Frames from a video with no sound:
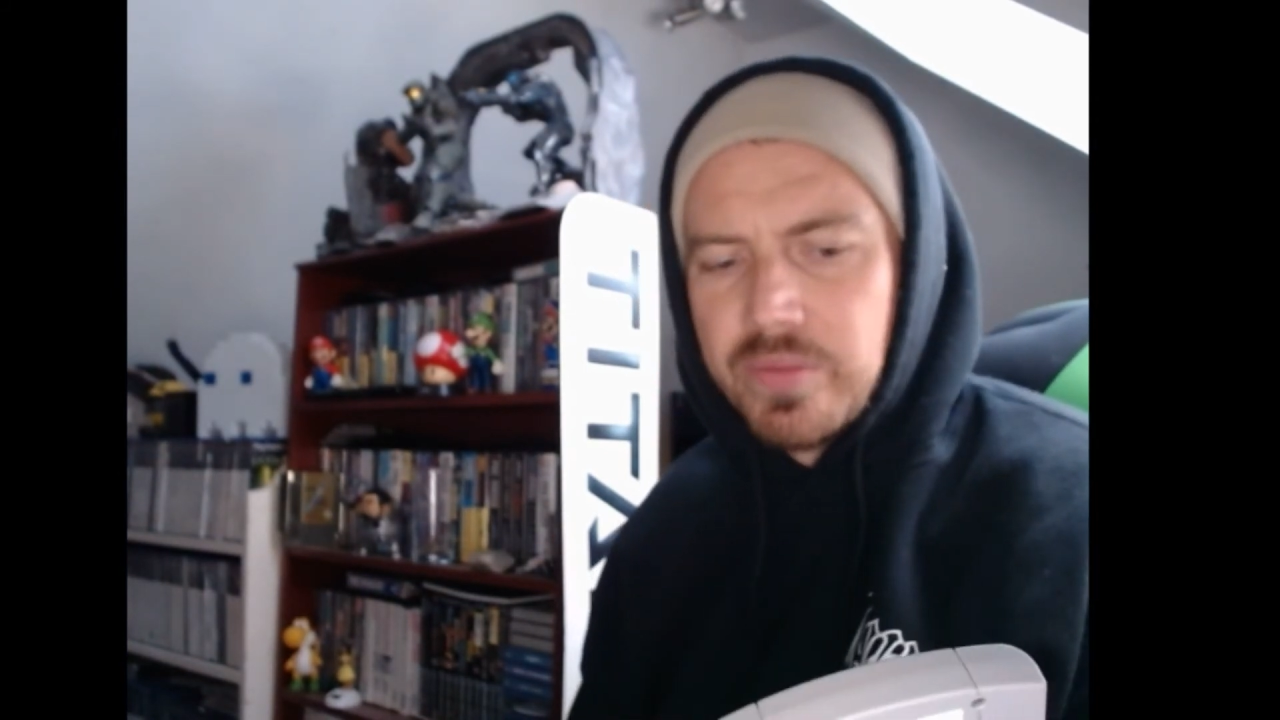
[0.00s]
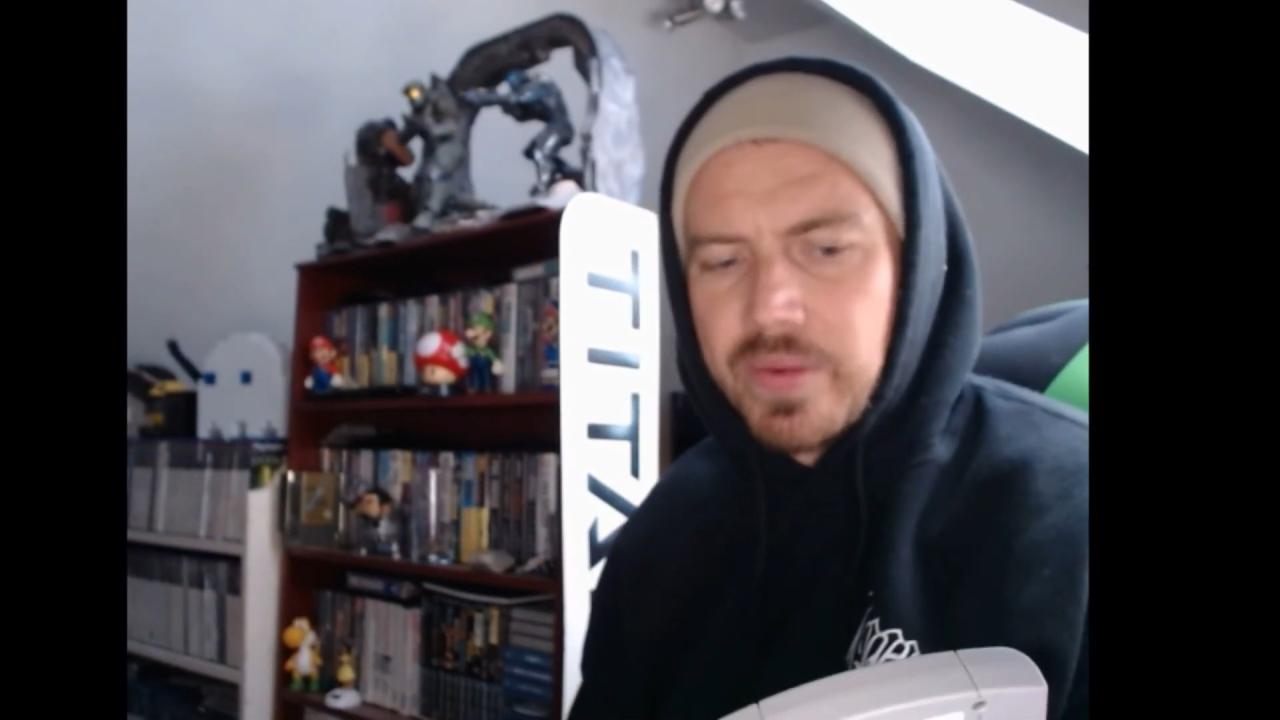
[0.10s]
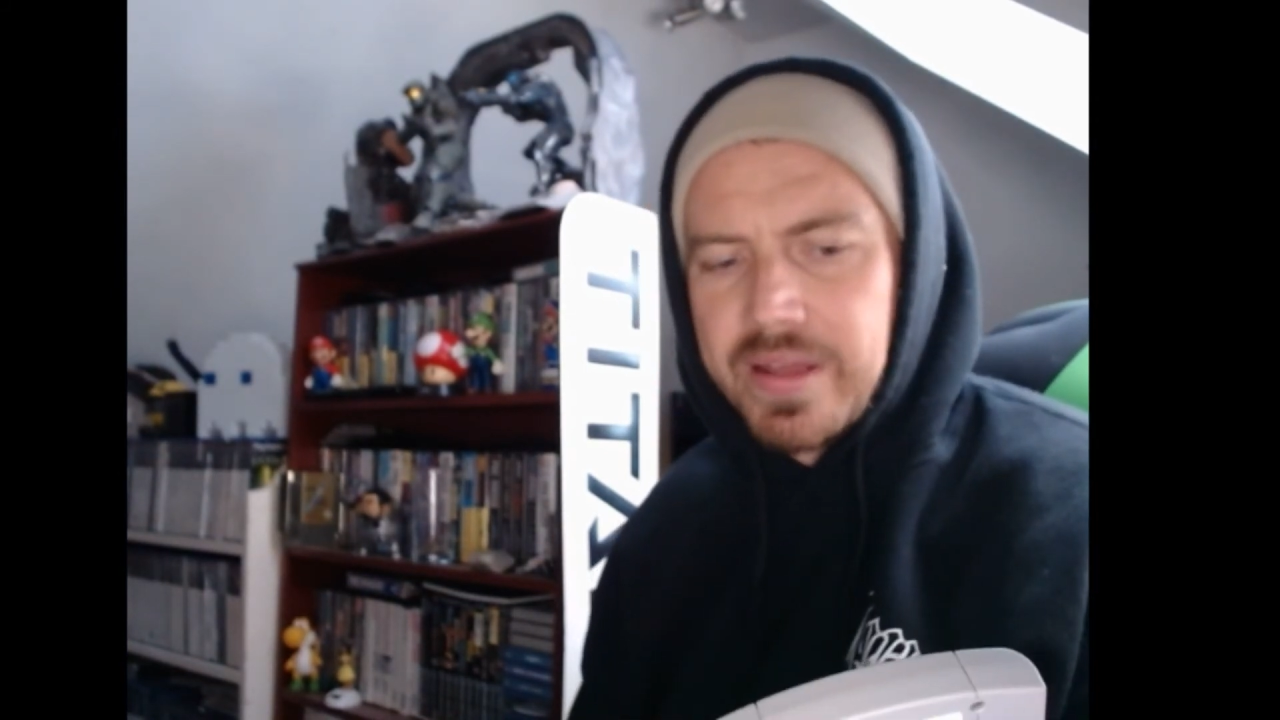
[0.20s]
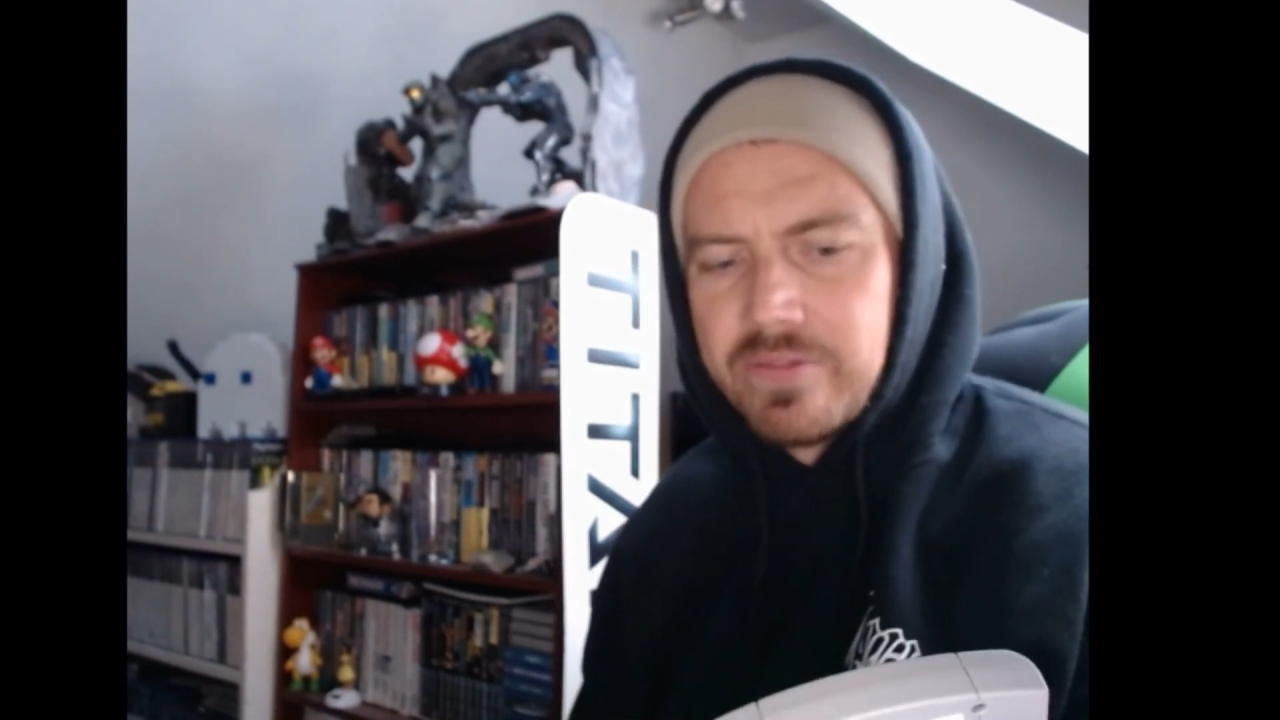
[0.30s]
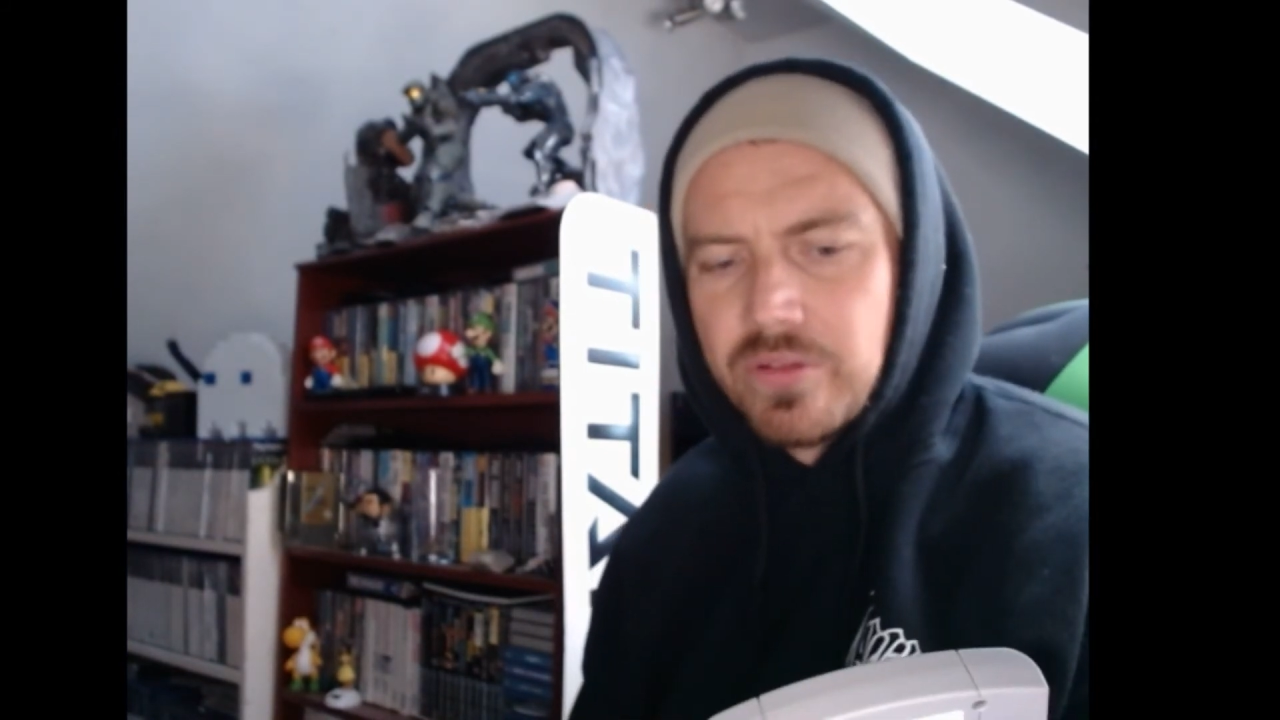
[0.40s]
where
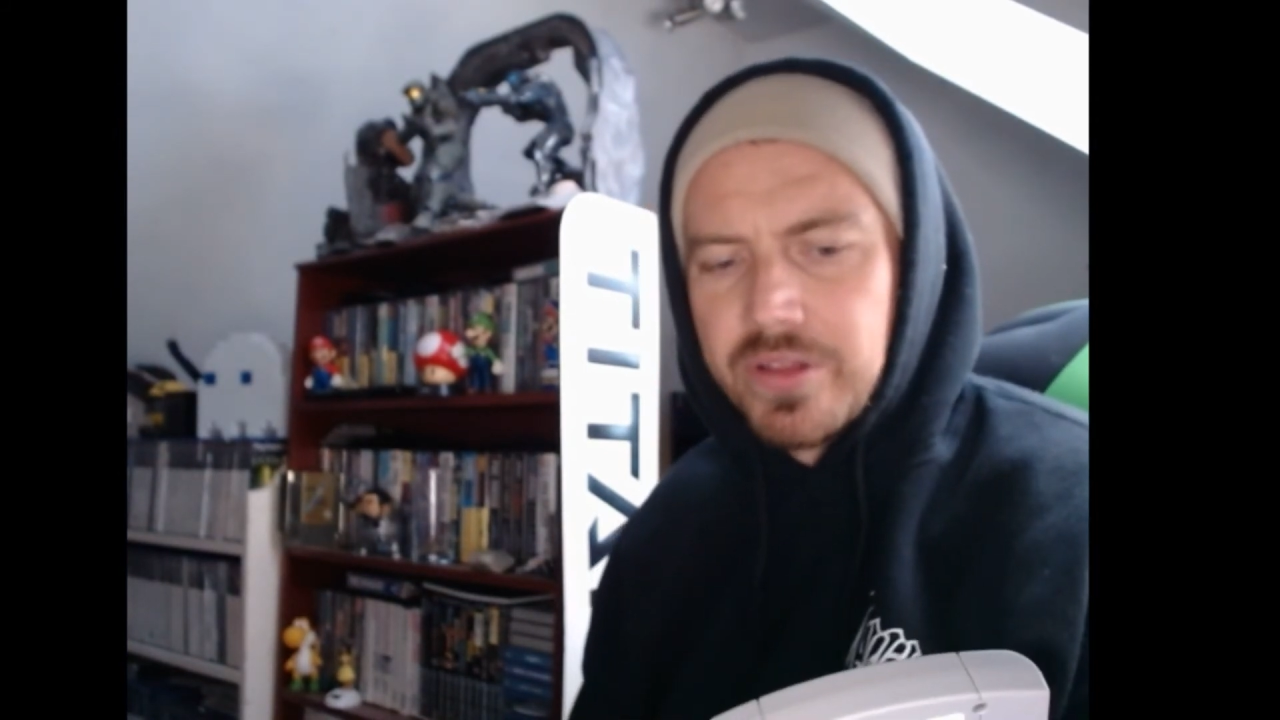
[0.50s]
they've got the